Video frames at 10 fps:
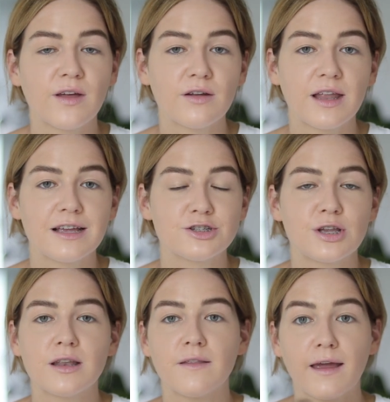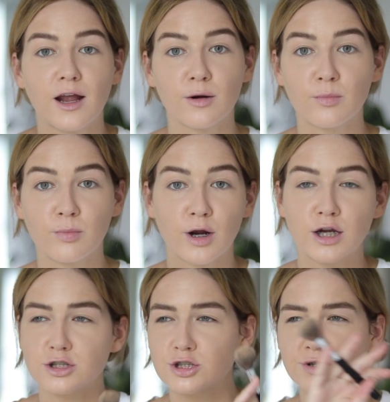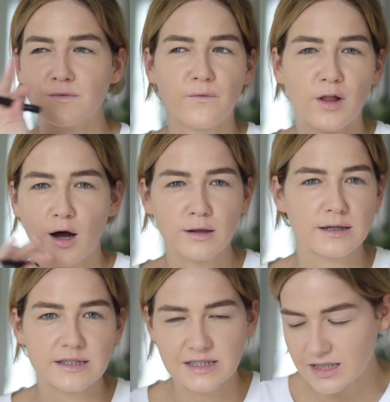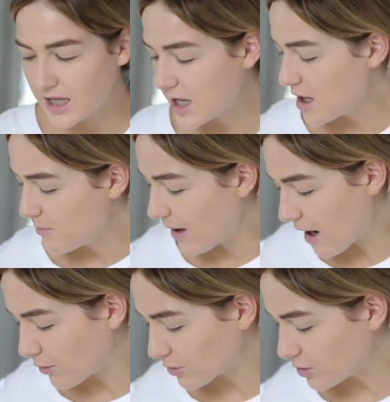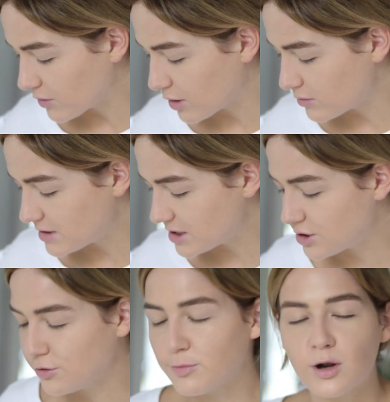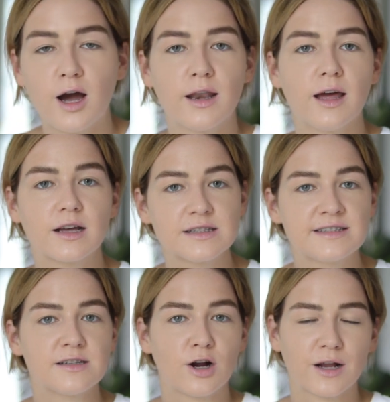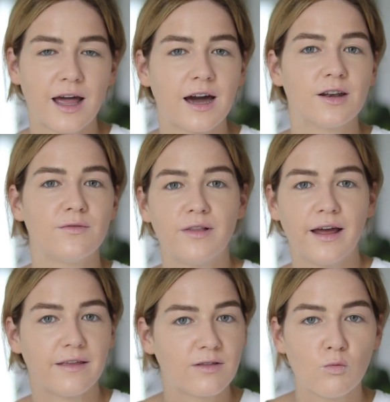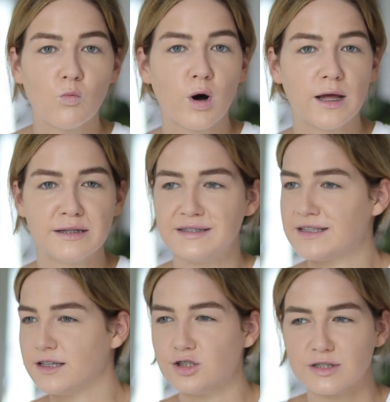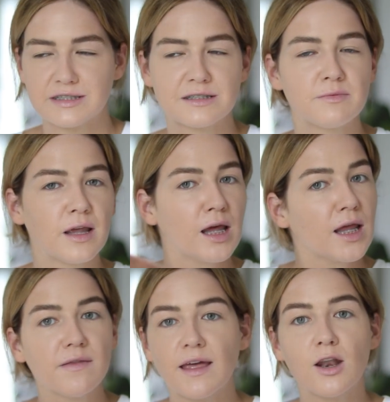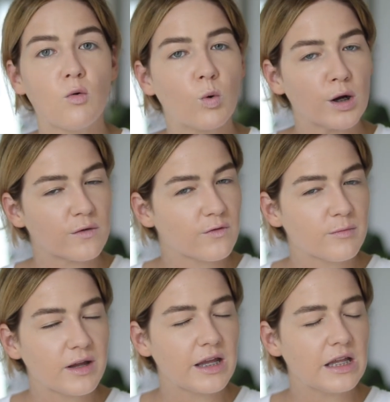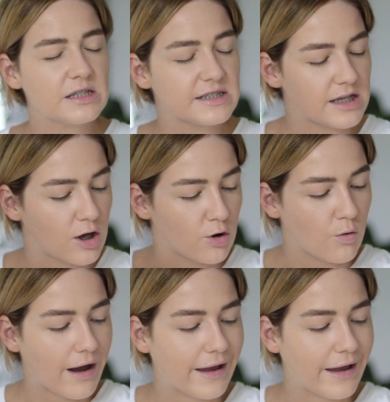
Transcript: Foundation and the Airbrush Flawless Powder. Those two products are kind of like the ones that just they don't work for me, so